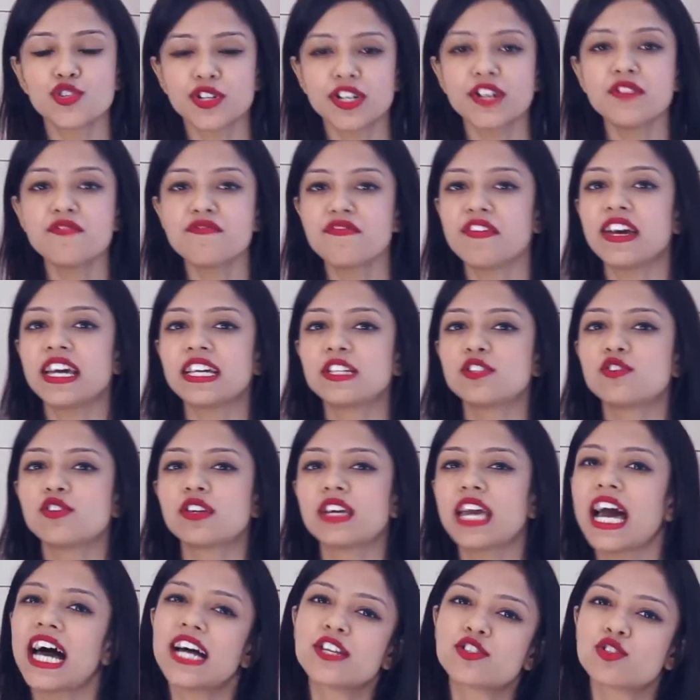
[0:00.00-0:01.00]
shouldn't wait to
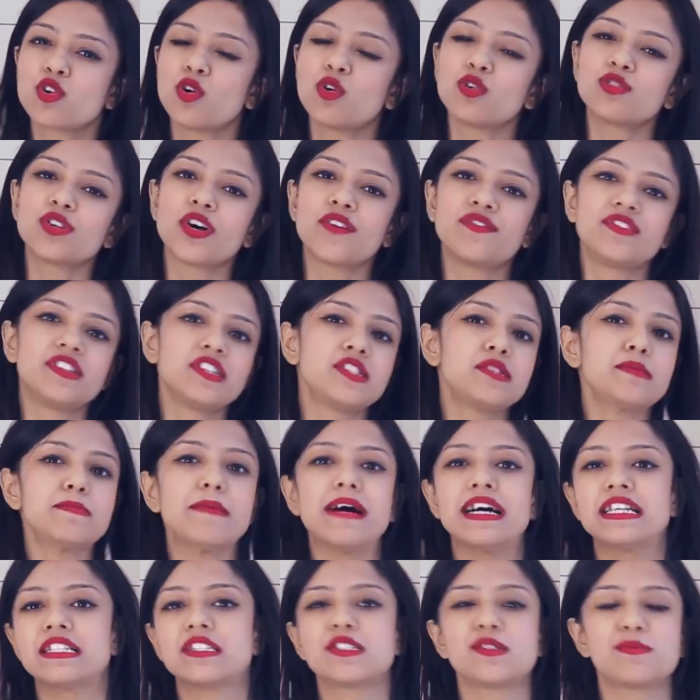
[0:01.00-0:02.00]
catch hold of this
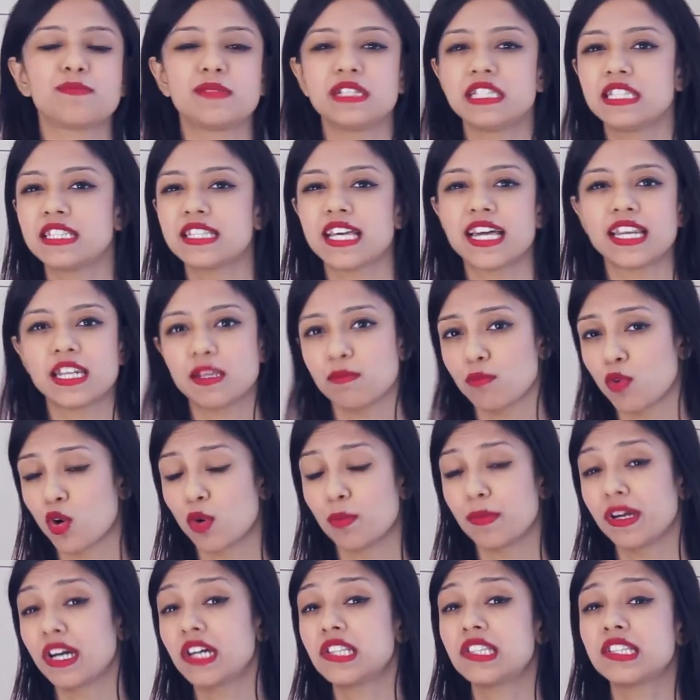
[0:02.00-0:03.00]
masterpiece
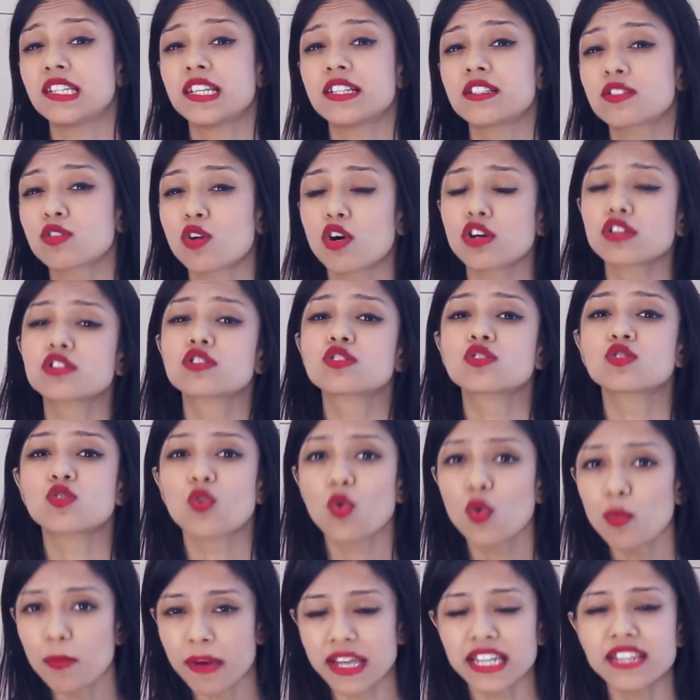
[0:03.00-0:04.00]
anymore because it has got
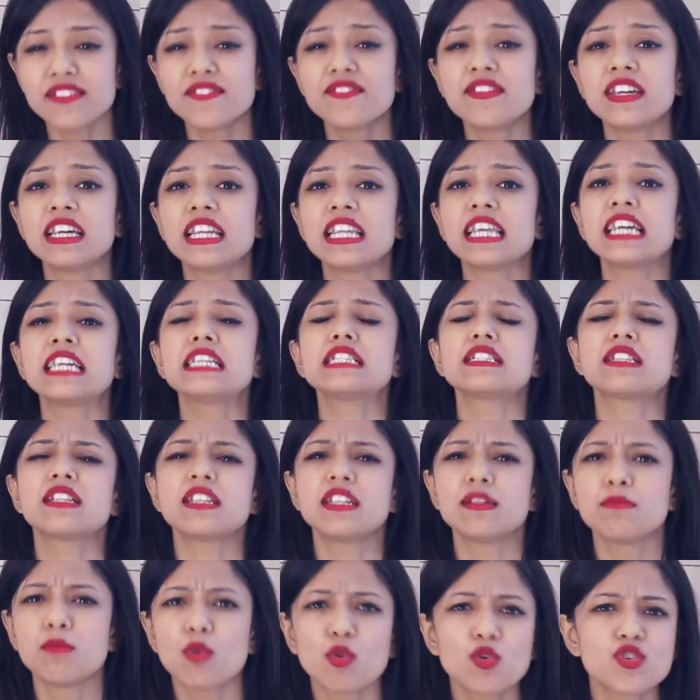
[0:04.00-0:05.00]
so many feelings
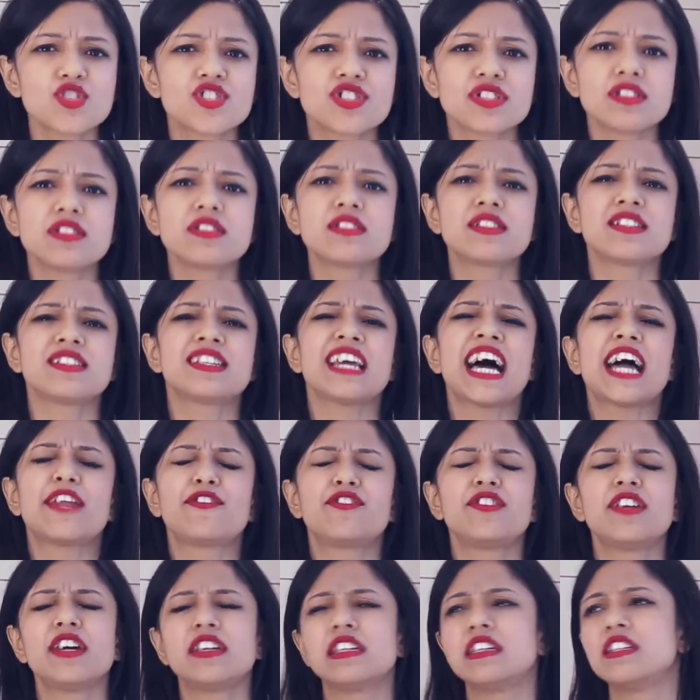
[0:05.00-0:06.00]
and emotions and
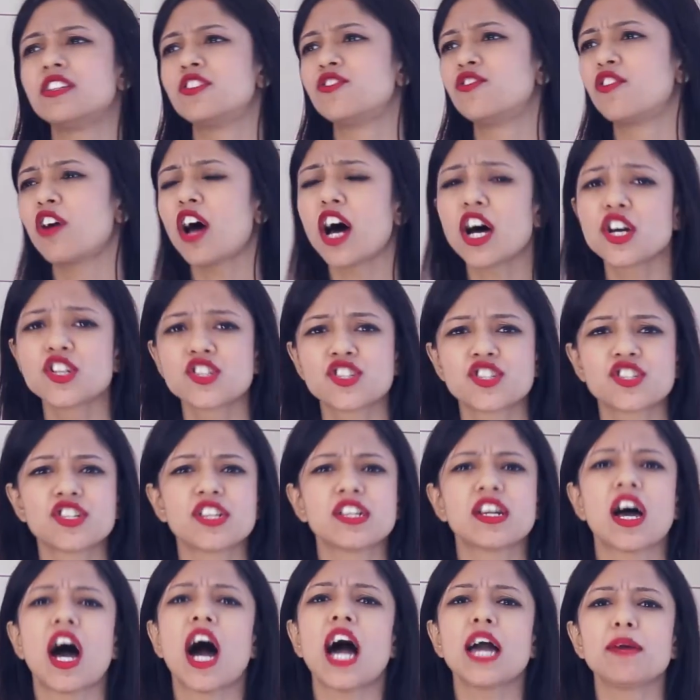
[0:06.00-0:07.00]
adrenaline rush
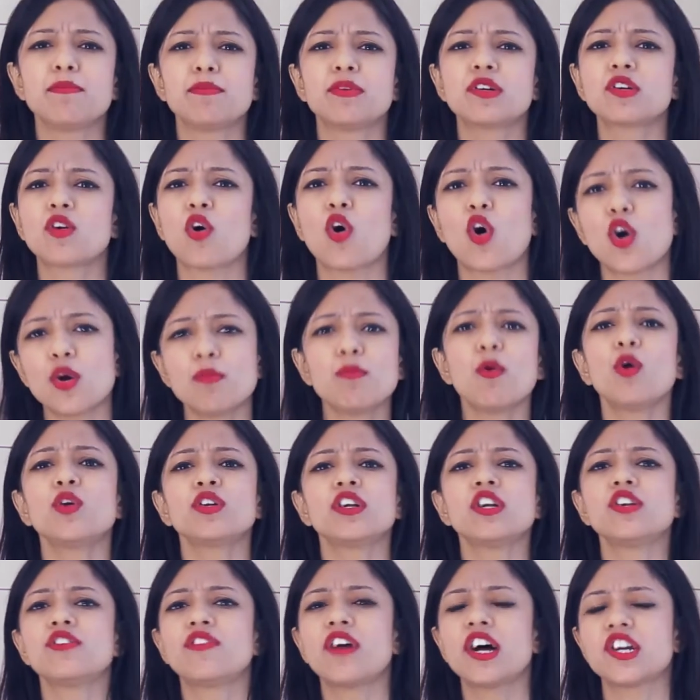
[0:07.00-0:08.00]
and hyper
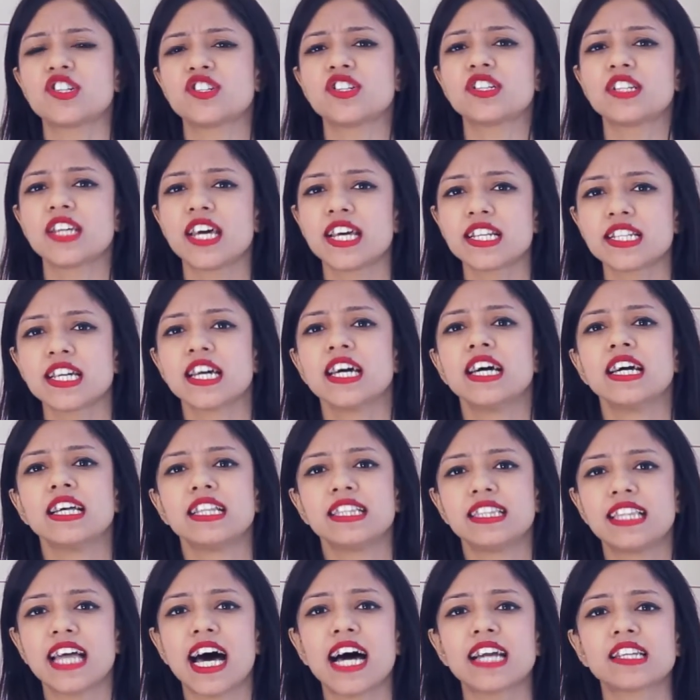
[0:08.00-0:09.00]
hormonal rush in it
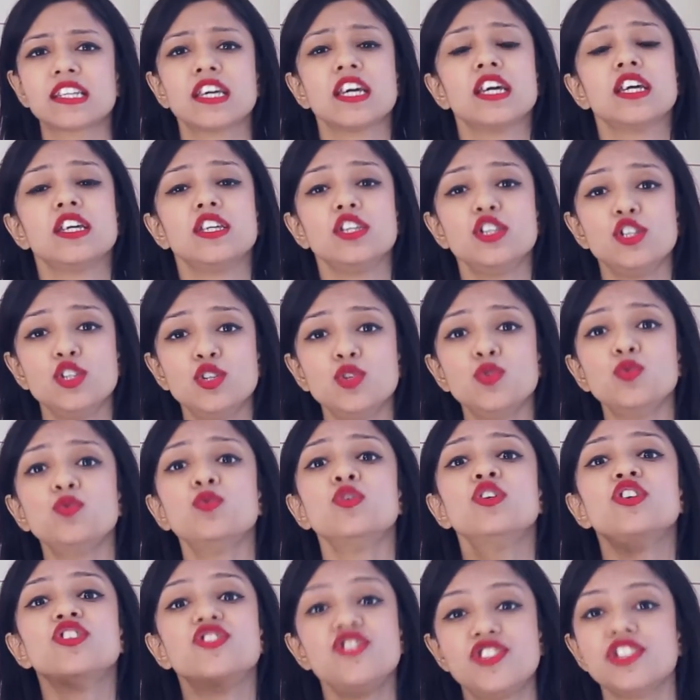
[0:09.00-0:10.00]
that
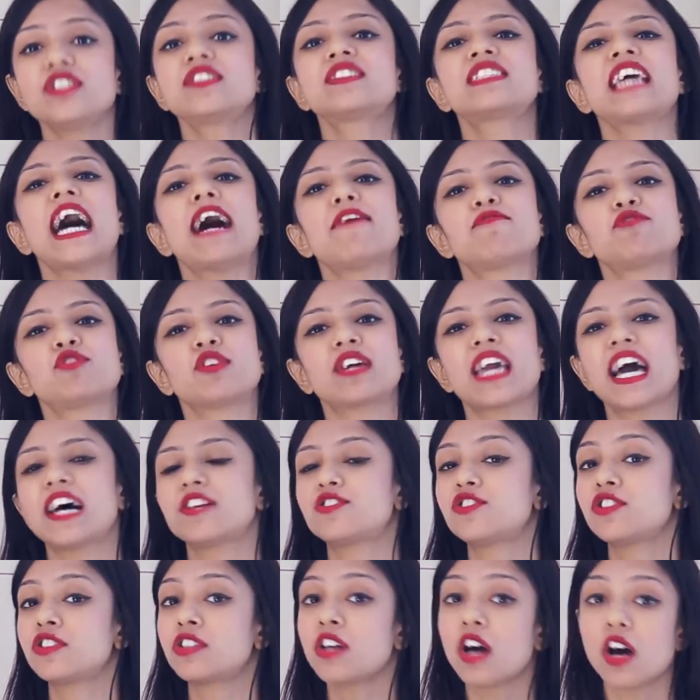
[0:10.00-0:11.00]
you just have to
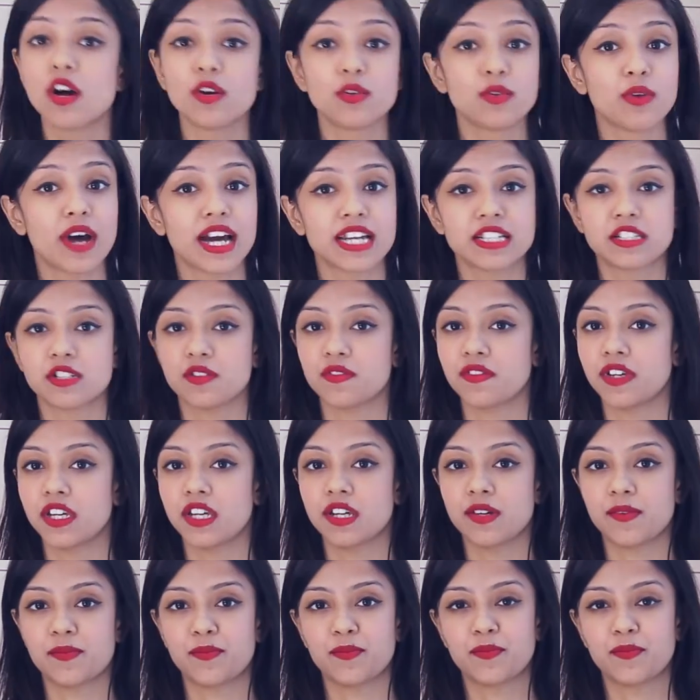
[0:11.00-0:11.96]
catch it right away.